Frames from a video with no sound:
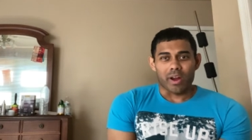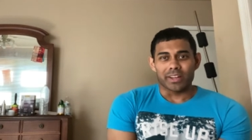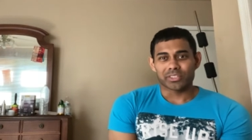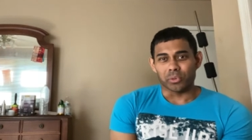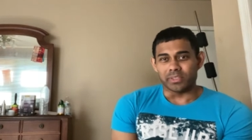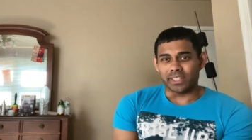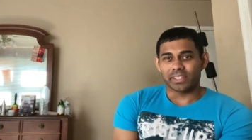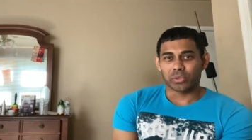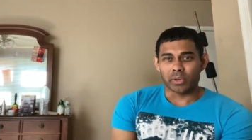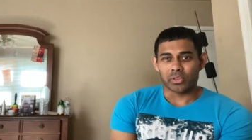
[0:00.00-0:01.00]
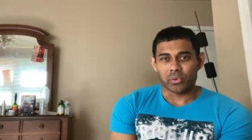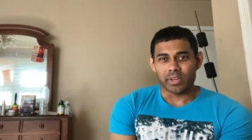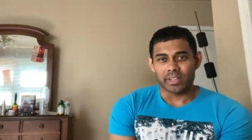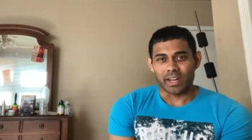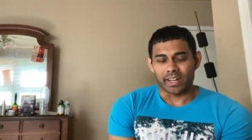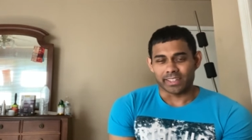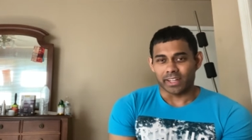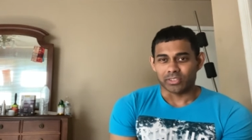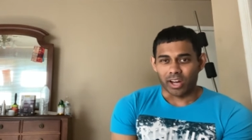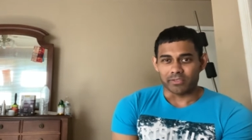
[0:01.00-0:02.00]
so D23 uh,
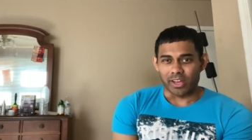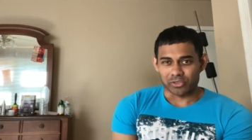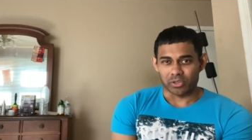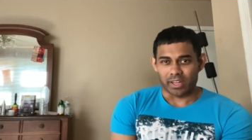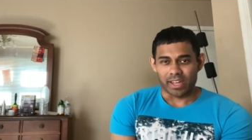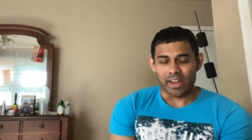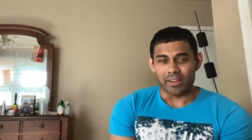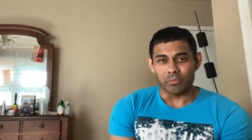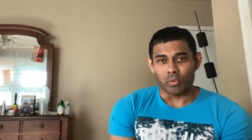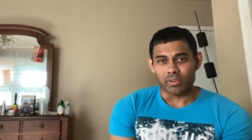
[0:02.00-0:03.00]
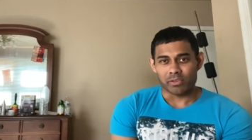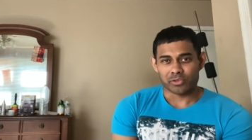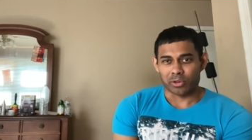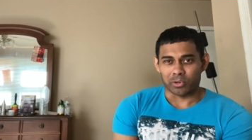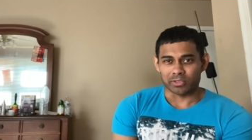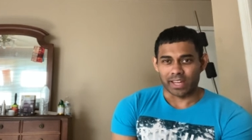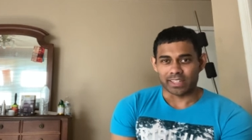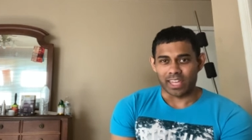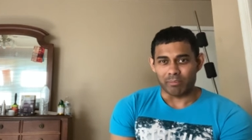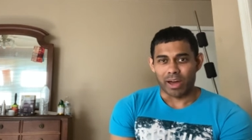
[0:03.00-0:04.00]
kicked off yesterday, and one of the trailers that
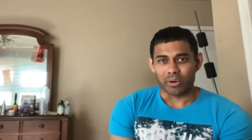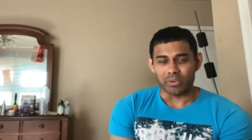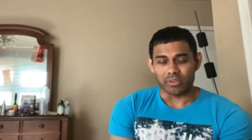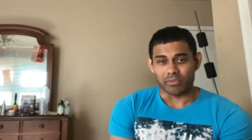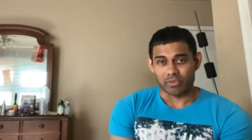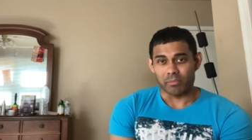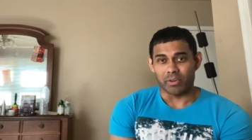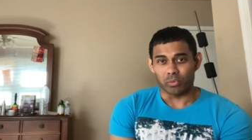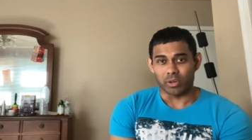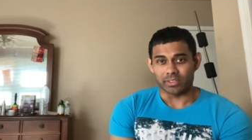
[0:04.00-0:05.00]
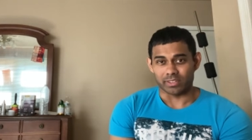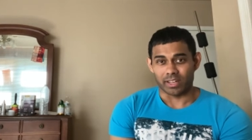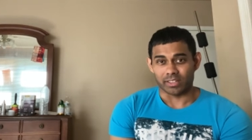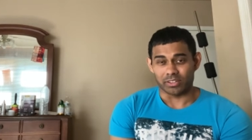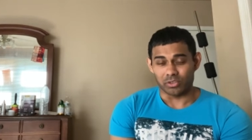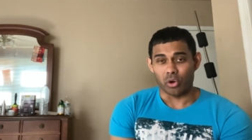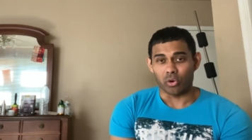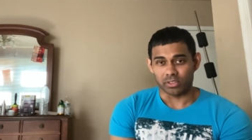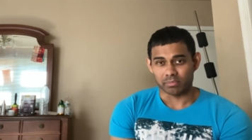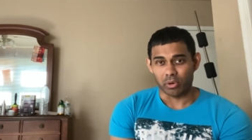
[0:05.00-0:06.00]
came out from it was like the new
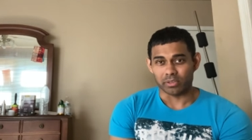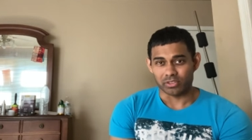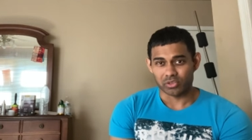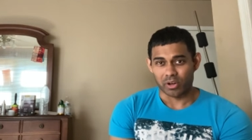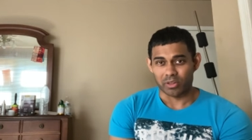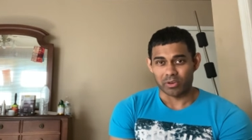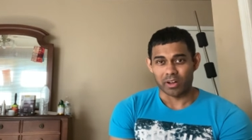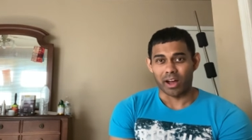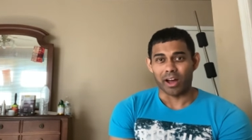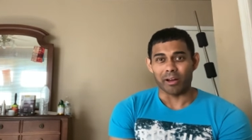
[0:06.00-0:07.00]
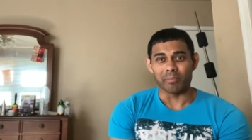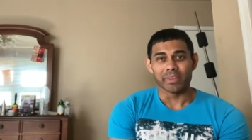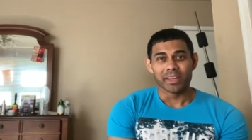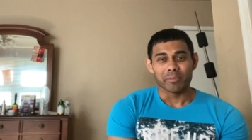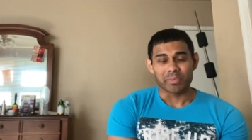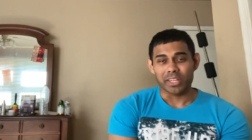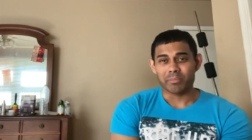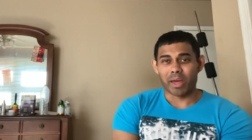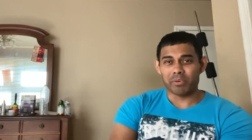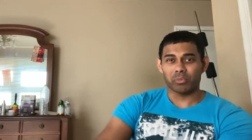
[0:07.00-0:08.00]
Hocus Pocus trailer. Um, people
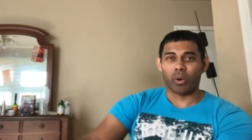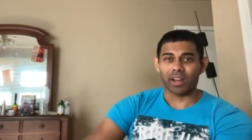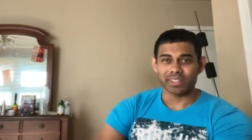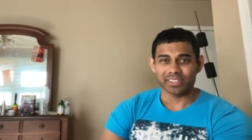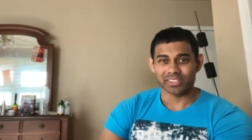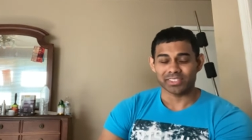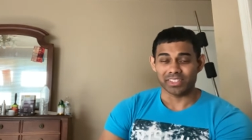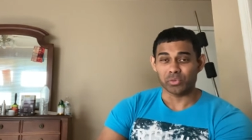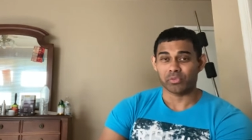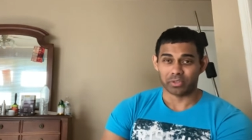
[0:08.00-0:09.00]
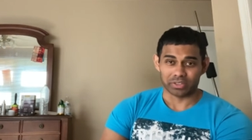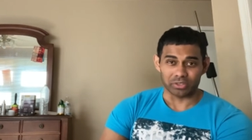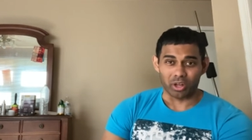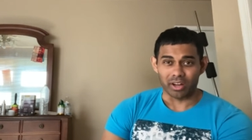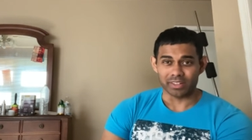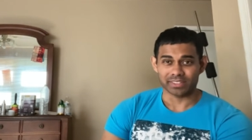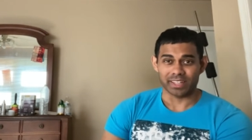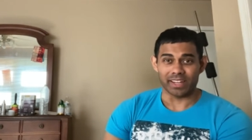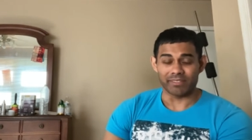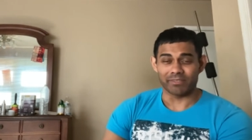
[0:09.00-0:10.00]
have been wanting this sequel for like the longest,
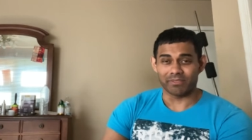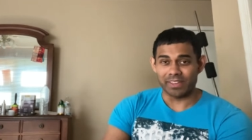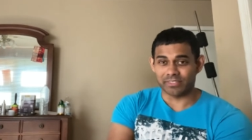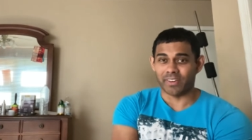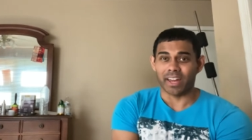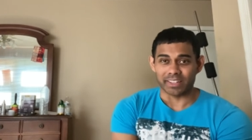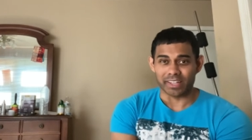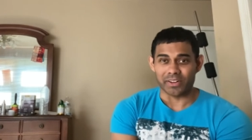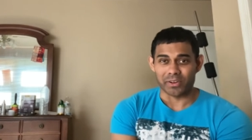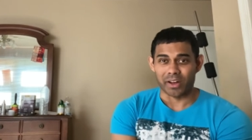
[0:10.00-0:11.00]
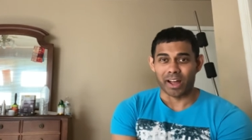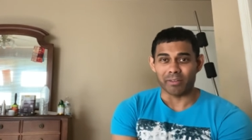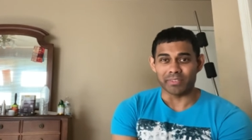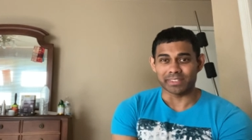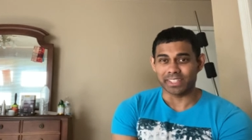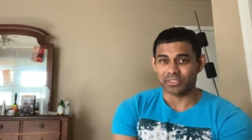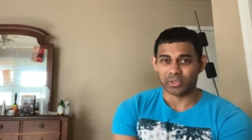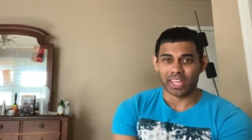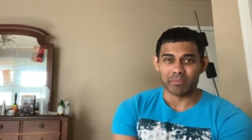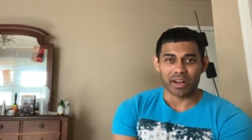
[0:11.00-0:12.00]
and it's finally here. Um, the teaser
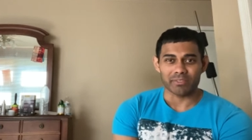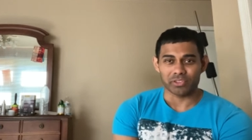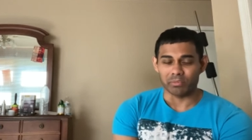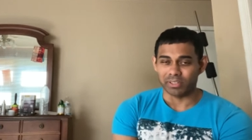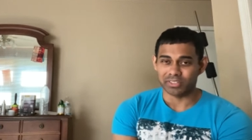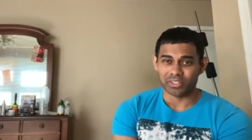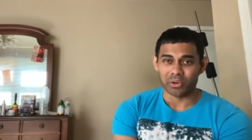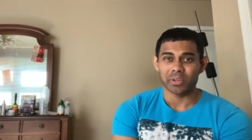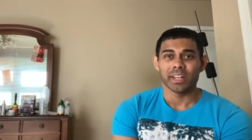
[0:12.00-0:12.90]
came out a few months ago.